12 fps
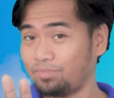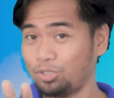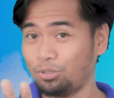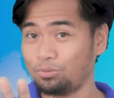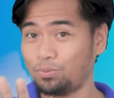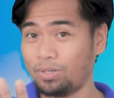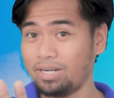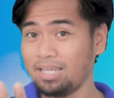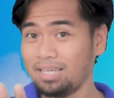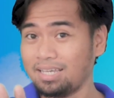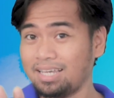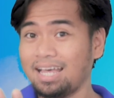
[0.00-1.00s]
Don't worry,
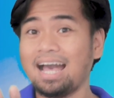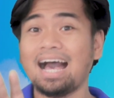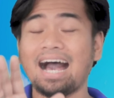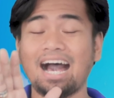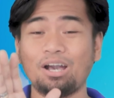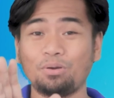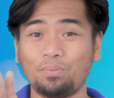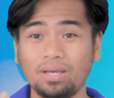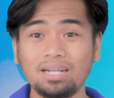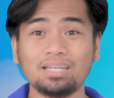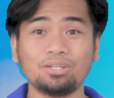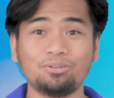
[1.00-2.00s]
I
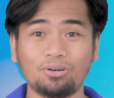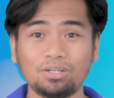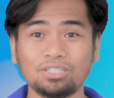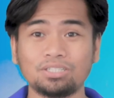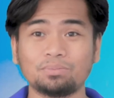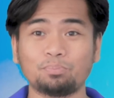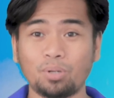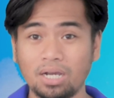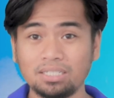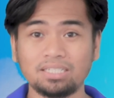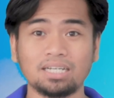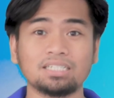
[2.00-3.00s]
will endorse
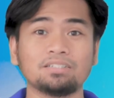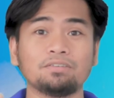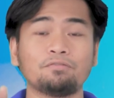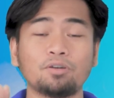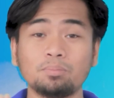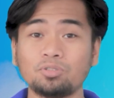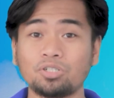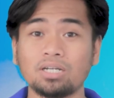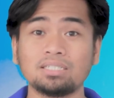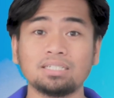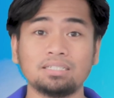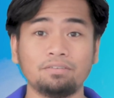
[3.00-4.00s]
projects from
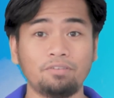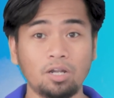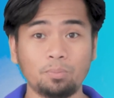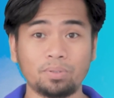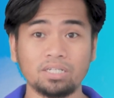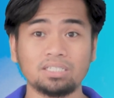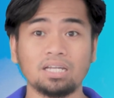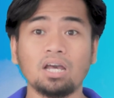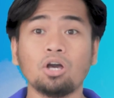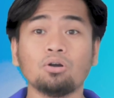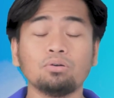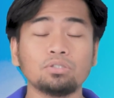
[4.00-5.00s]
trusted developers
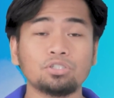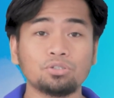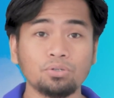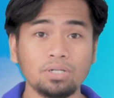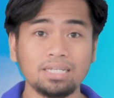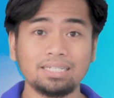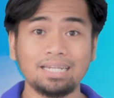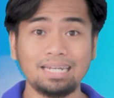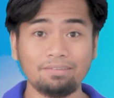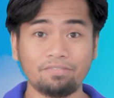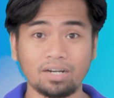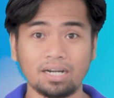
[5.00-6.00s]
who truly
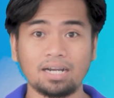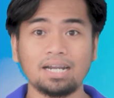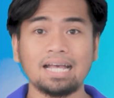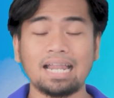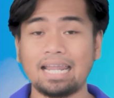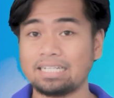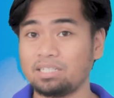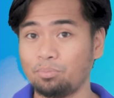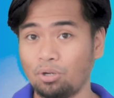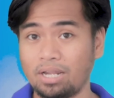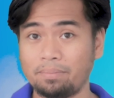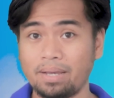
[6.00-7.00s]
deliver, like
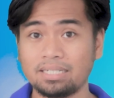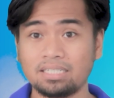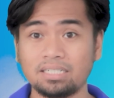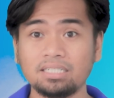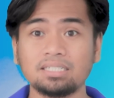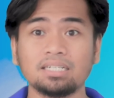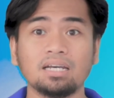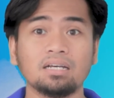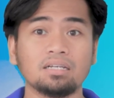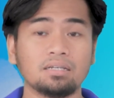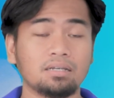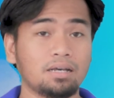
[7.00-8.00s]
Cebu Land Masters,
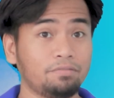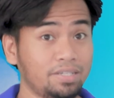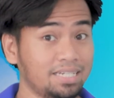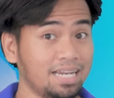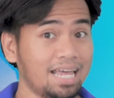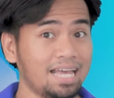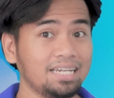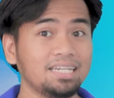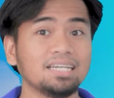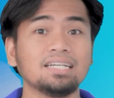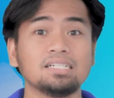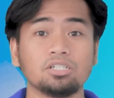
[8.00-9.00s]
Avida Land,
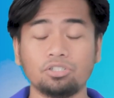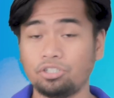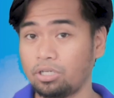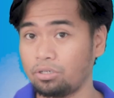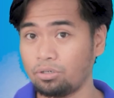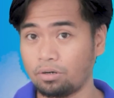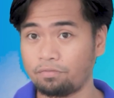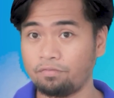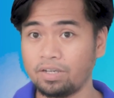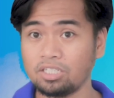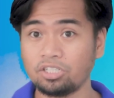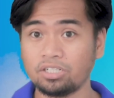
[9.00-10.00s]
John Dorf
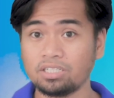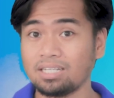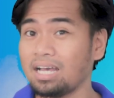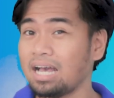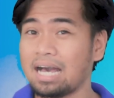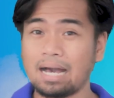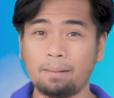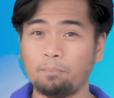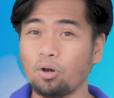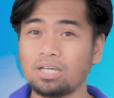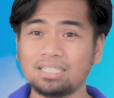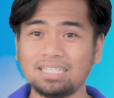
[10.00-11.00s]
Ventures,
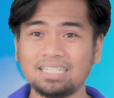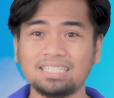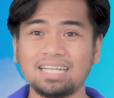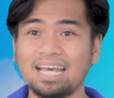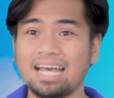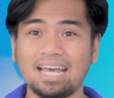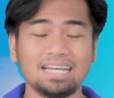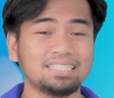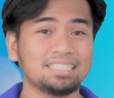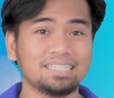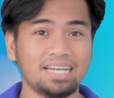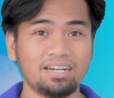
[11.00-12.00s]
Aboites,
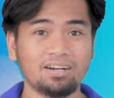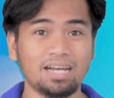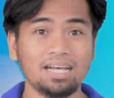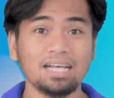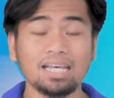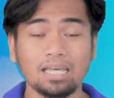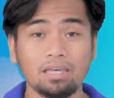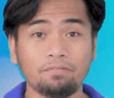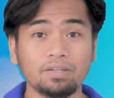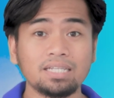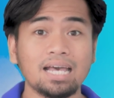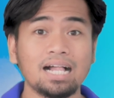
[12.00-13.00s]
etc.
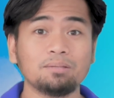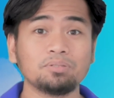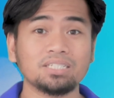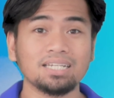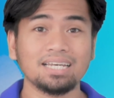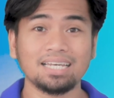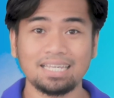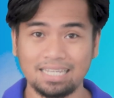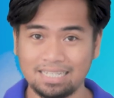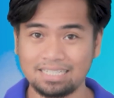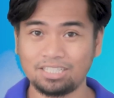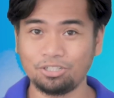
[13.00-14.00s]
if it helps
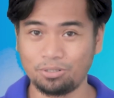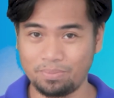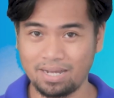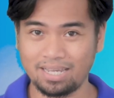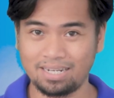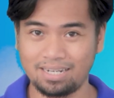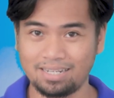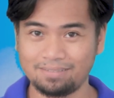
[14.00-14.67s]
ease your mind.